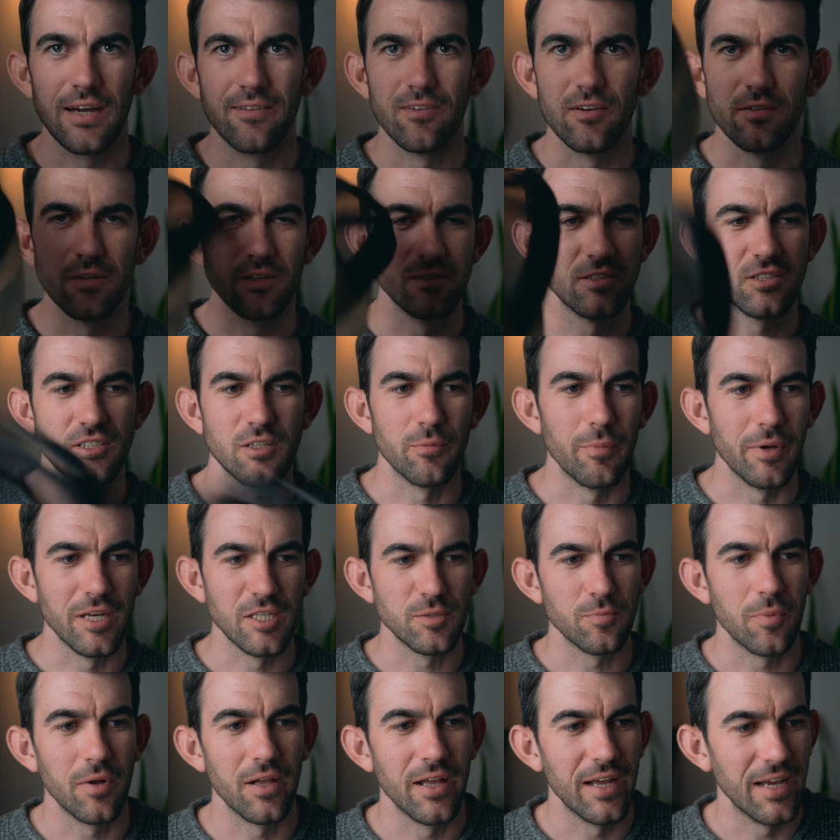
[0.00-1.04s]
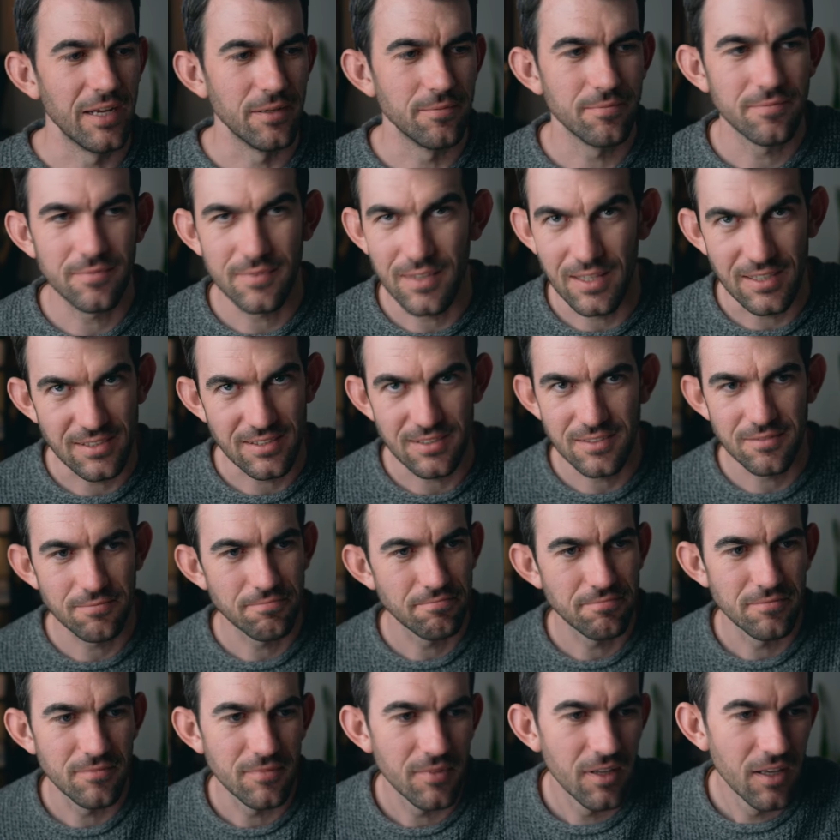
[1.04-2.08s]
have a, just a baseball hat. That's
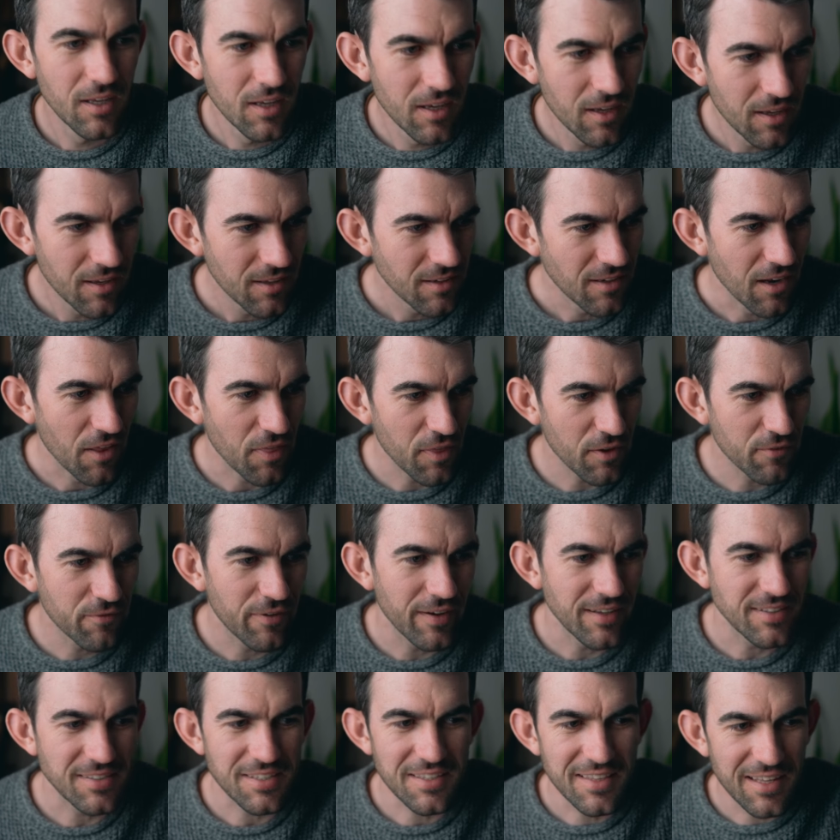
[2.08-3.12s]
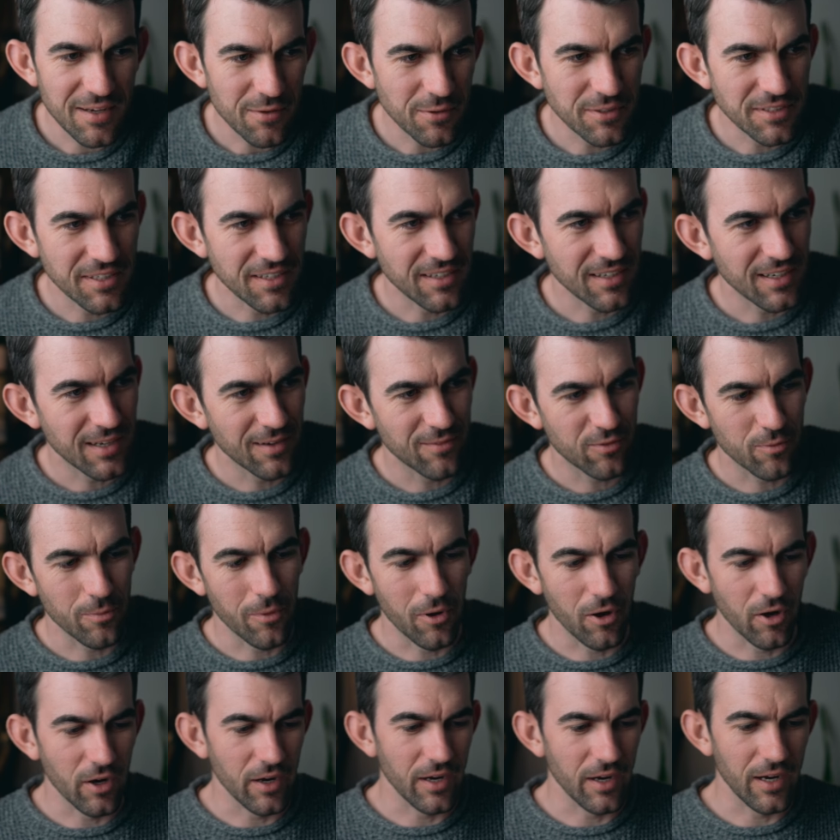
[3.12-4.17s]
nothing fancy. That one didn't come from
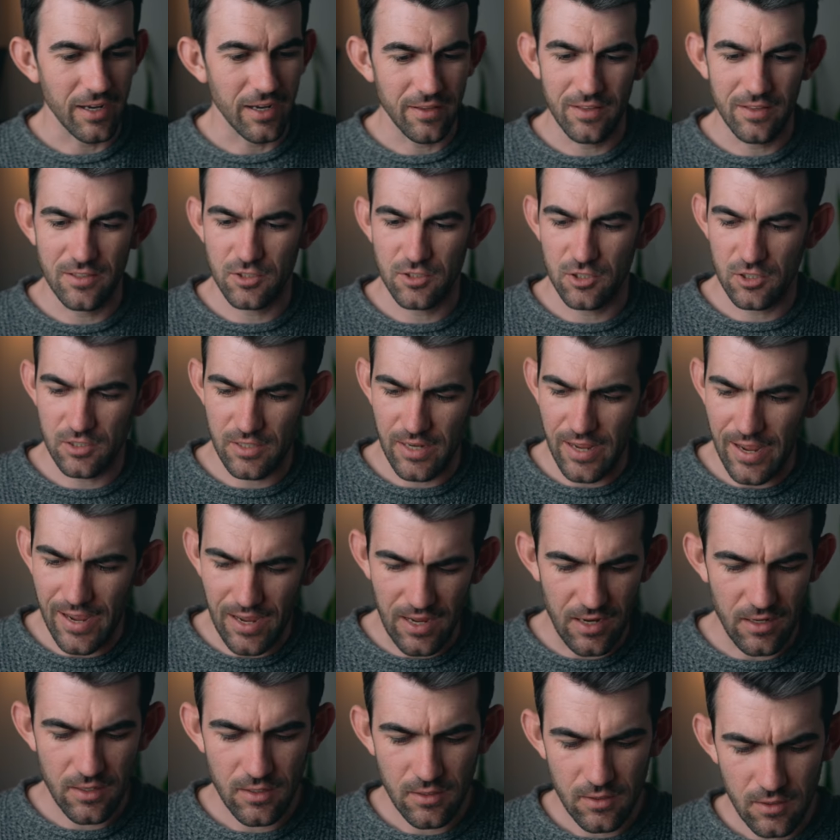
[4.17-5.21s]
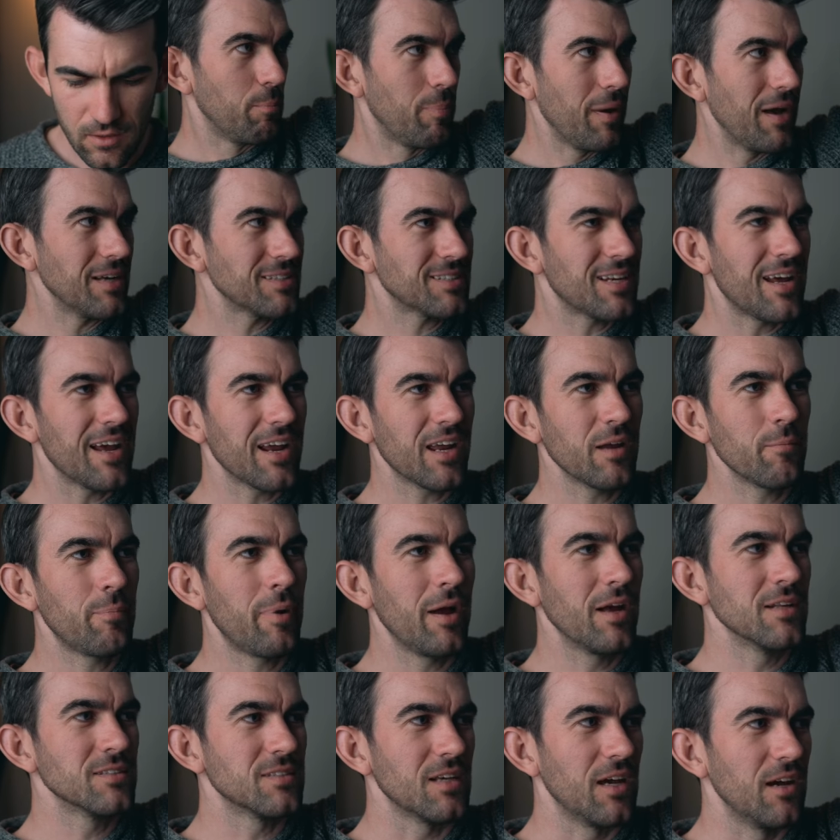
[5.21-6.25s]
REI. It's just a hat. Best hiking
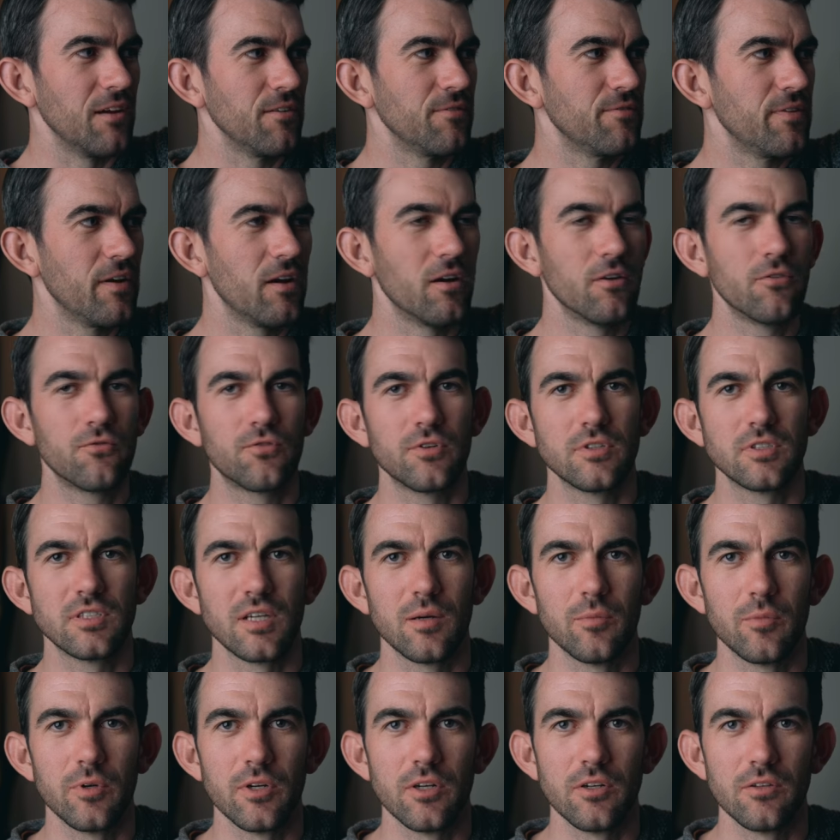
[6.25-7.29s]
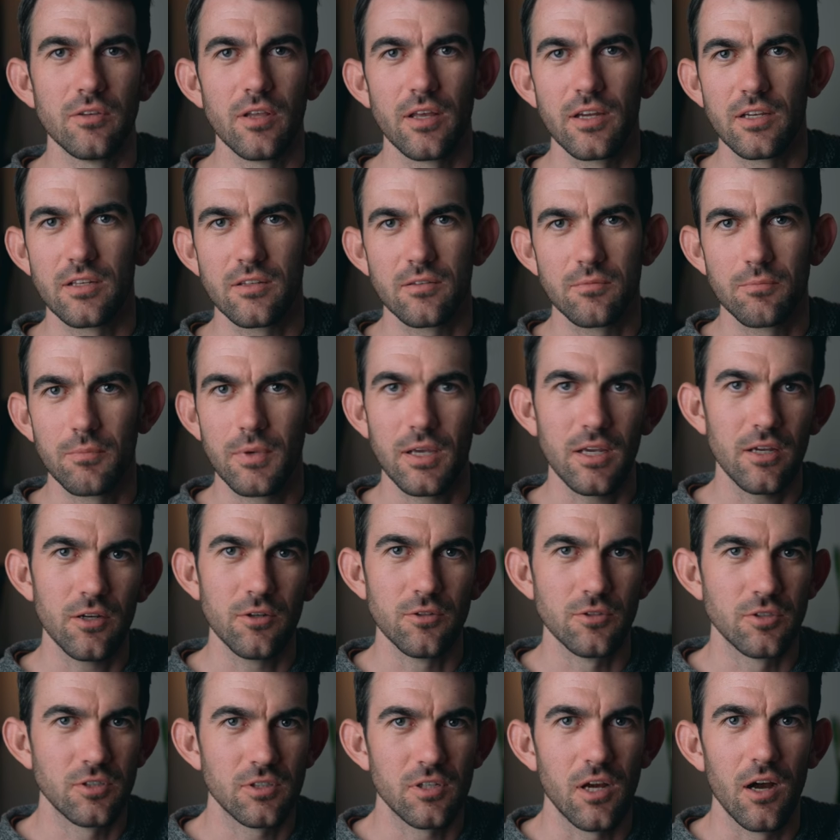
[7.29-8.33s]
pants I've found for someone like me
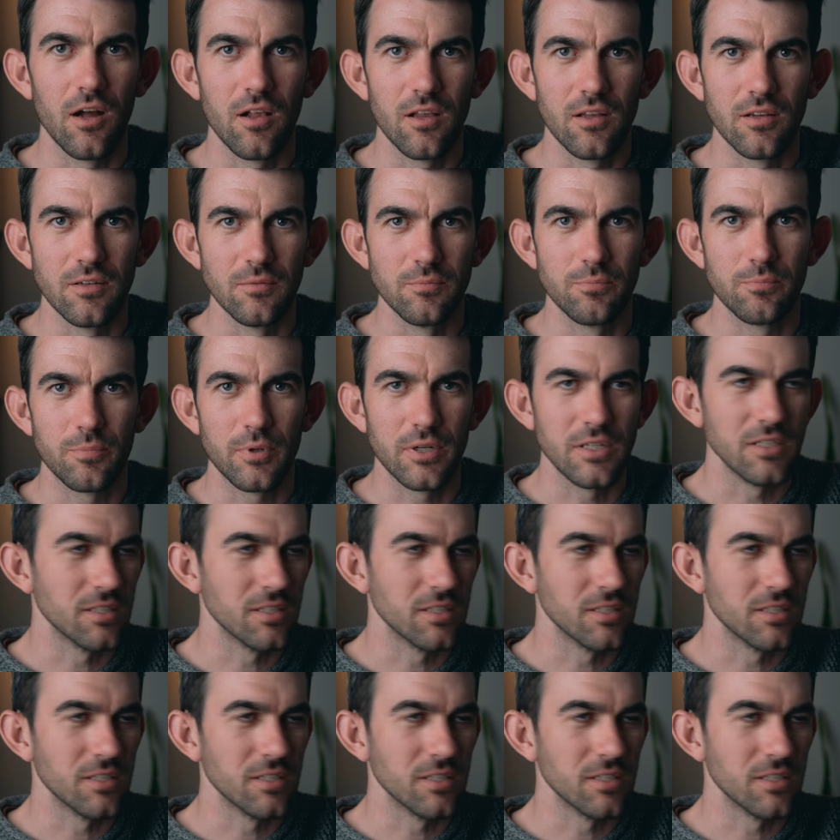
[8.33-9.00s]
who's tall and pretty